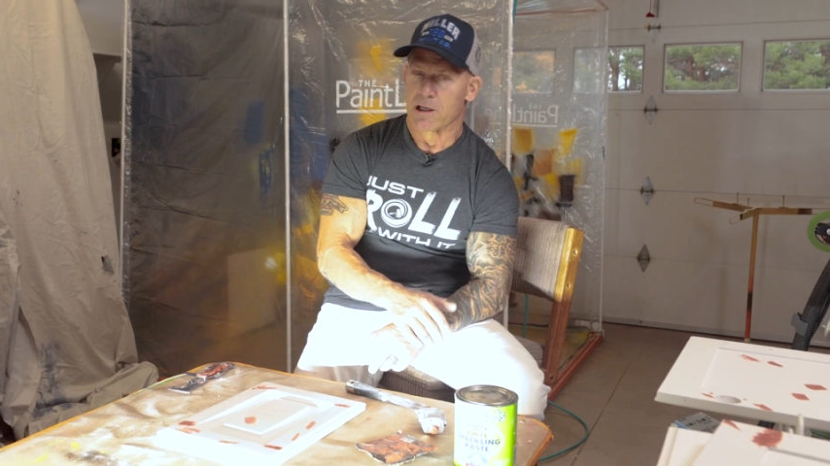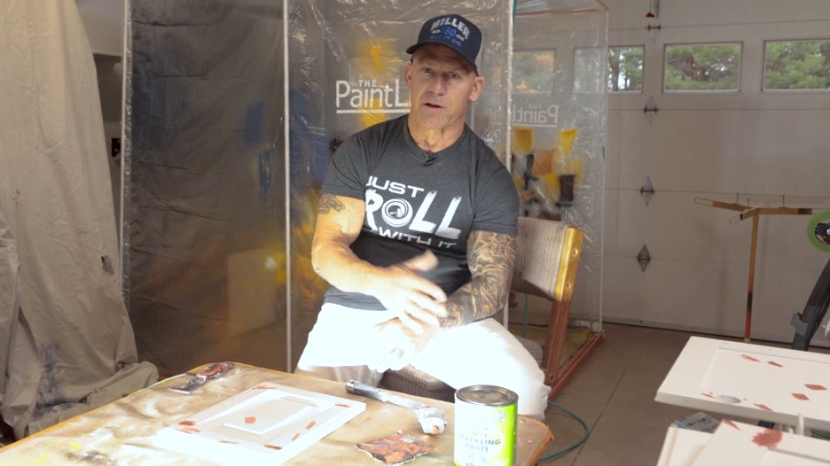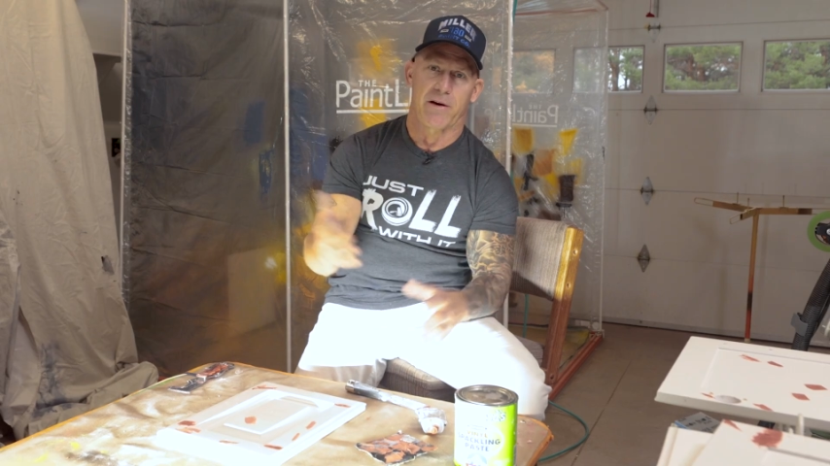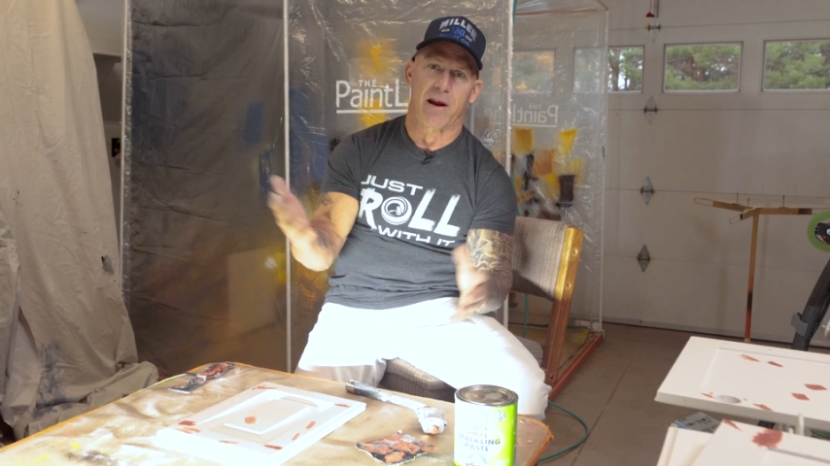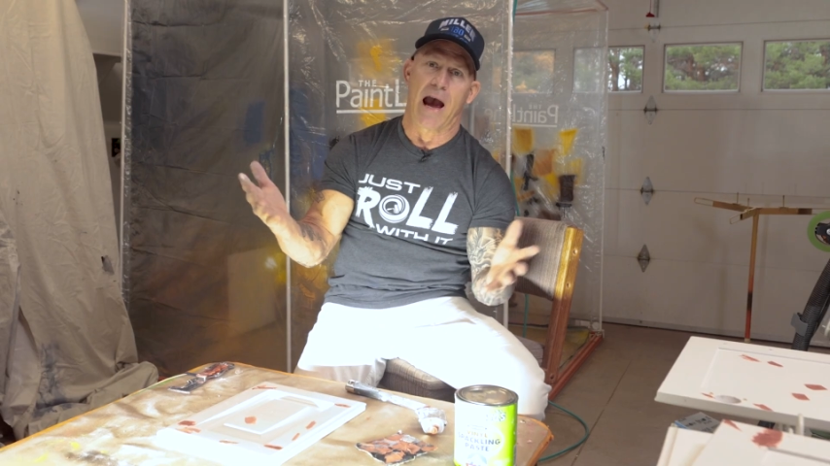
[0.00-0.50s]

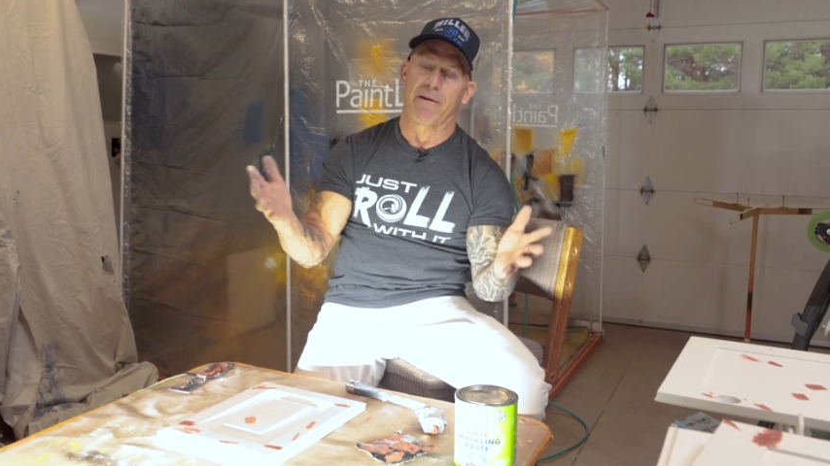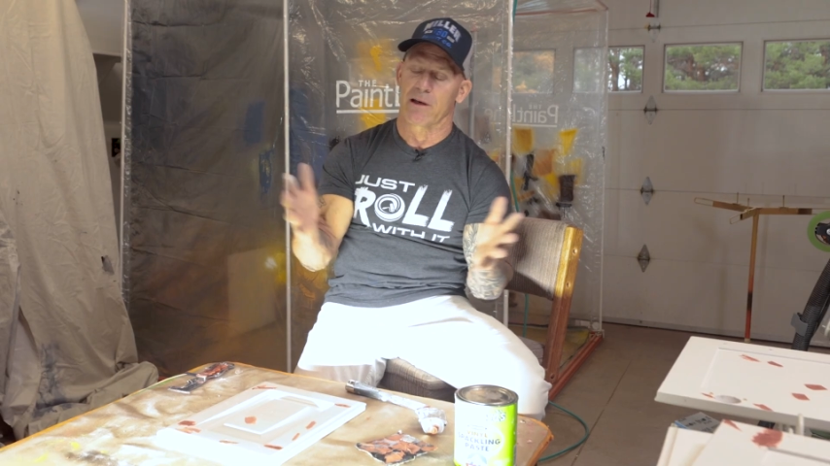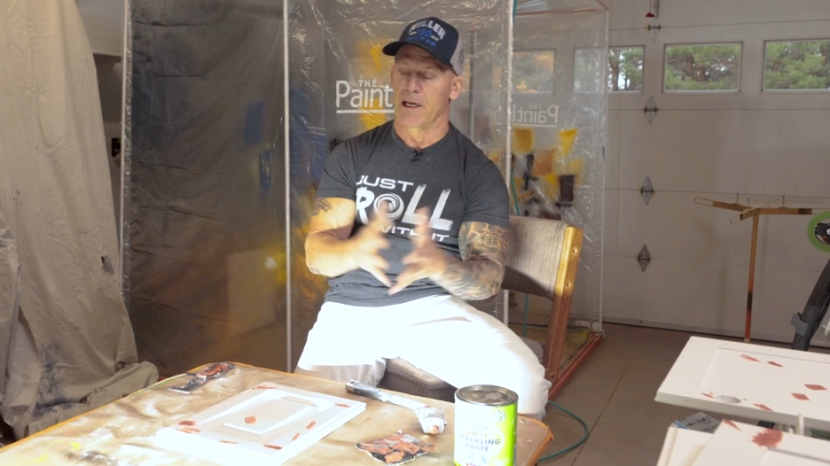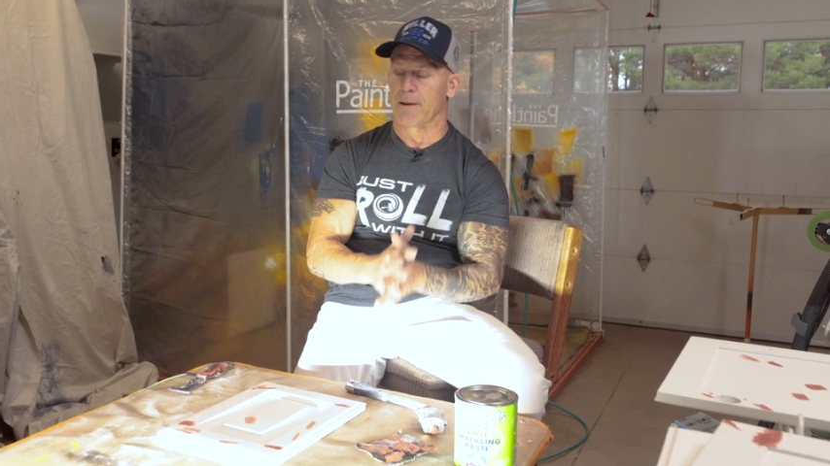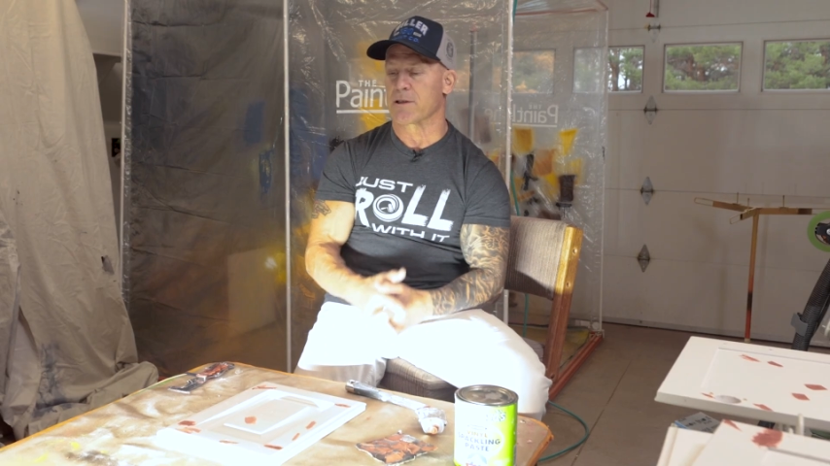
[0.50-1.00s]
So there you have
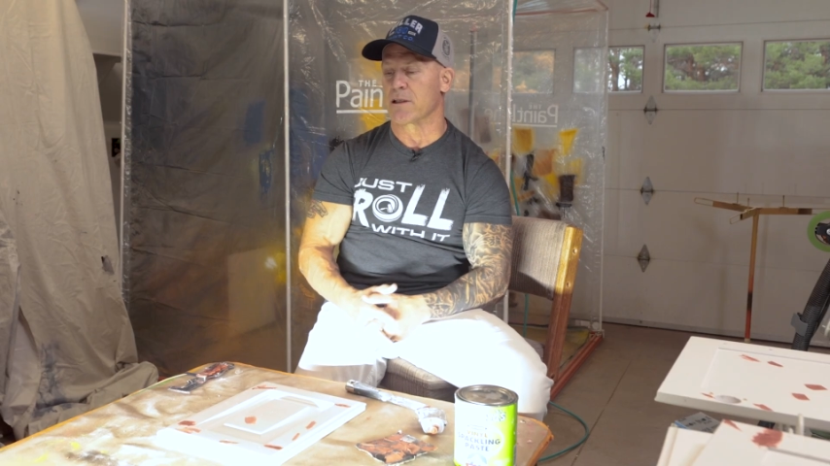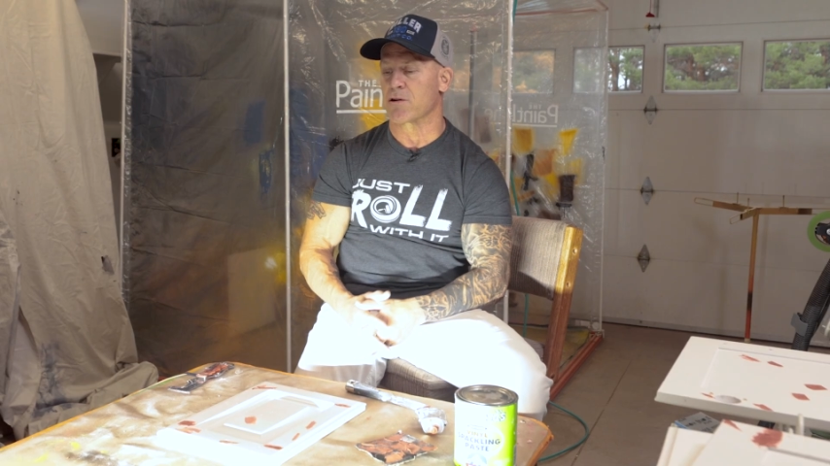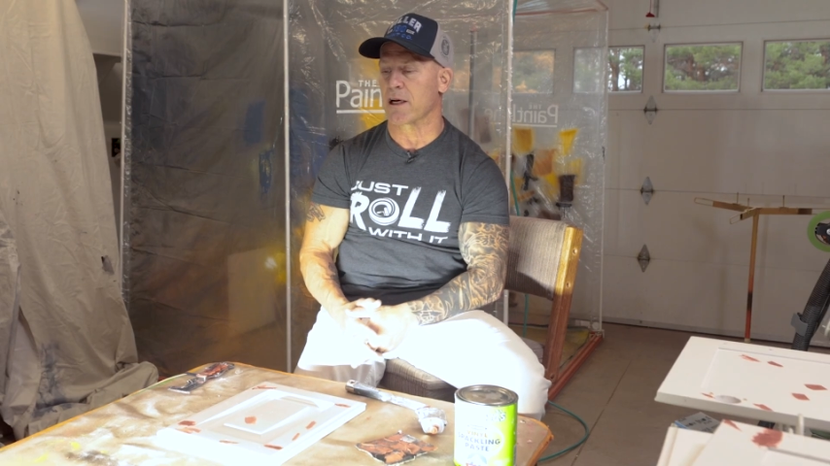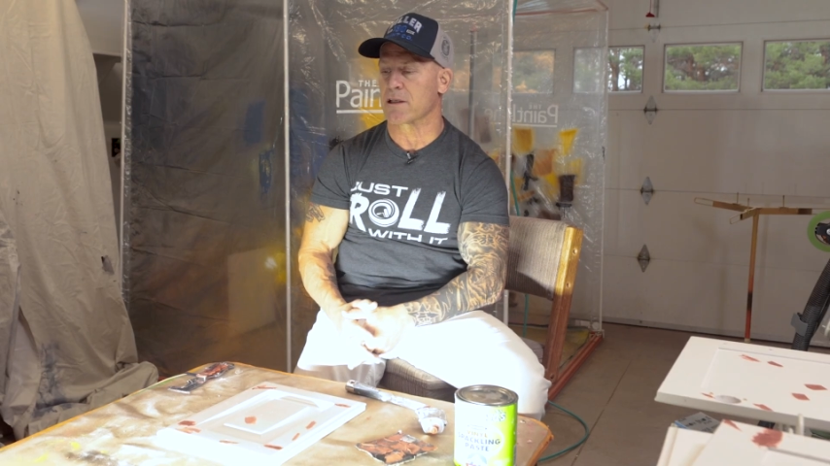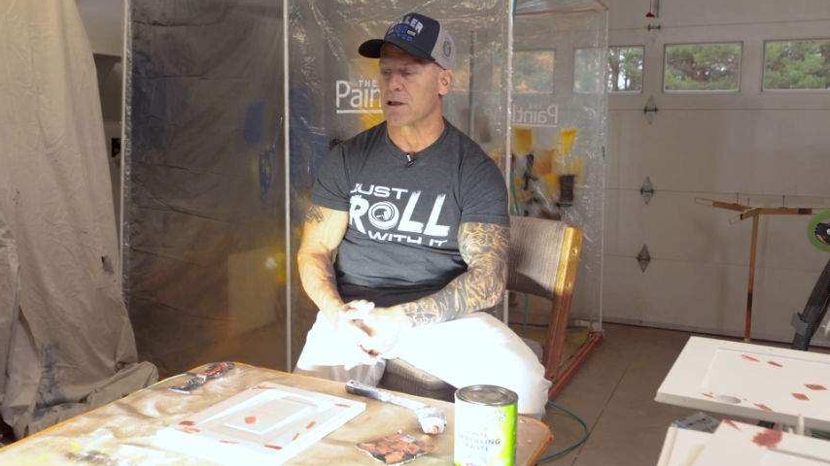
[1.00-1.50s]
it, tips and
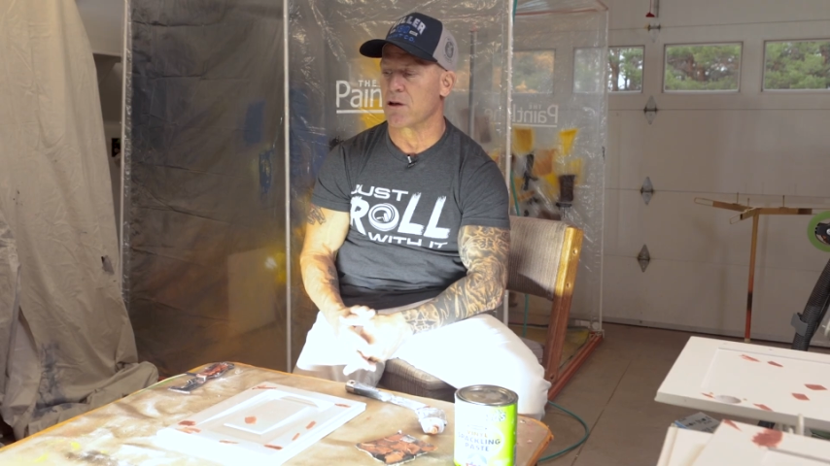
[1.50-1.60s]
tricks